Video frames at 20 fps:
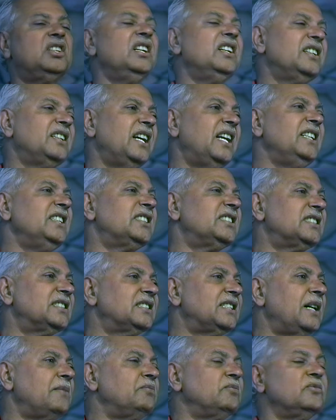thing, there is
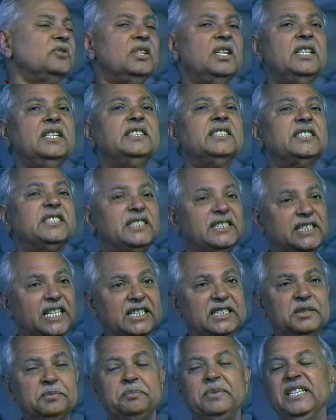some
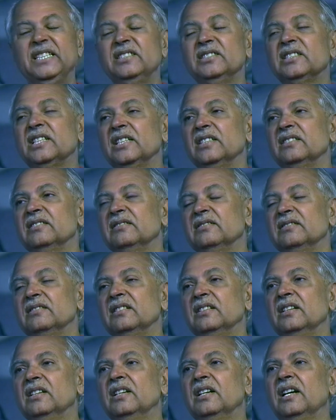suspension
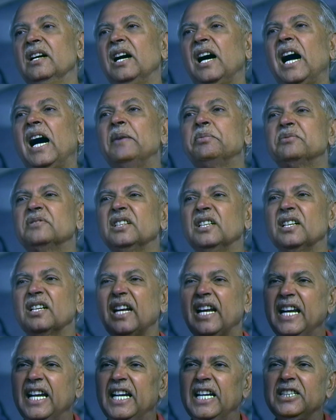
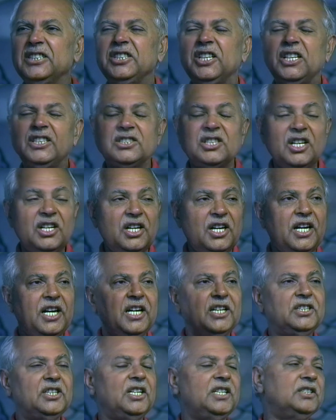after ages and
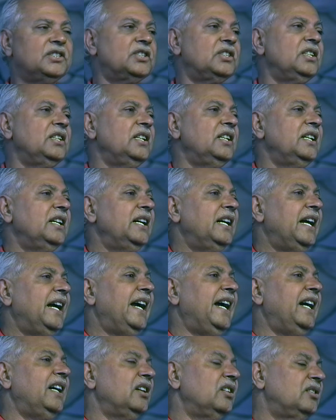ages,
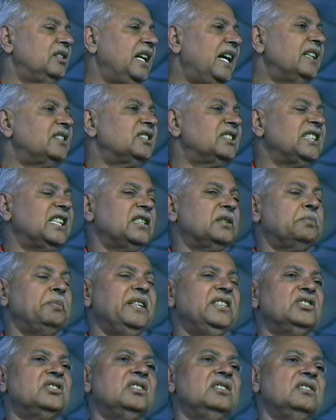and that
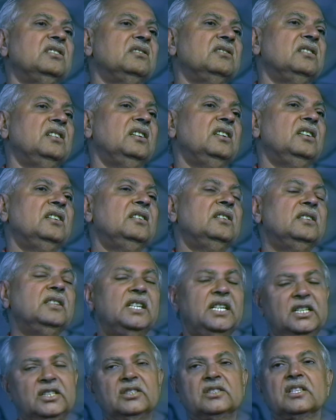suspension
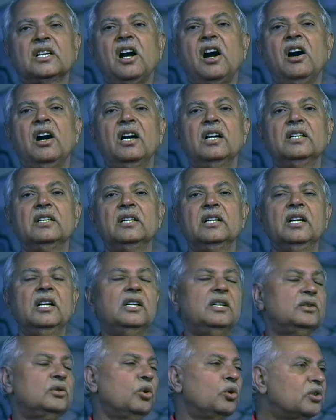is called
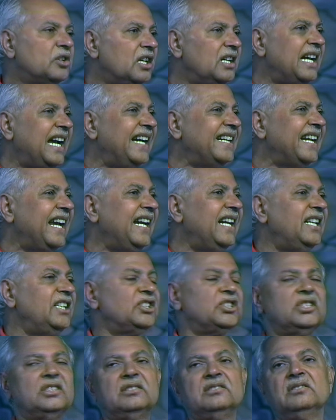total
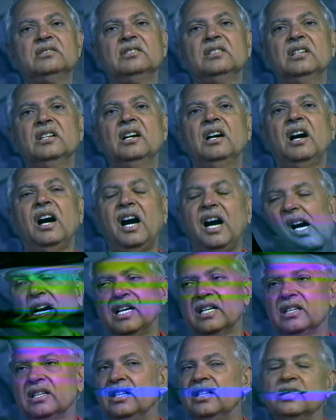annihilation,
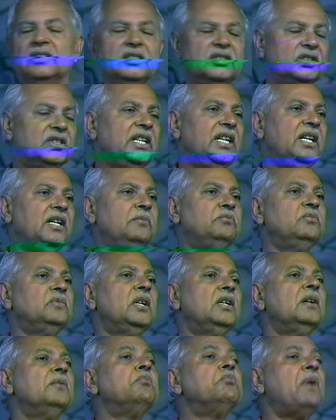or say
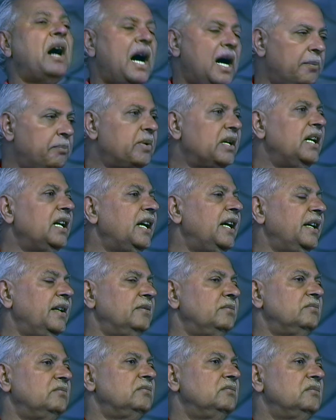Mahapralaya.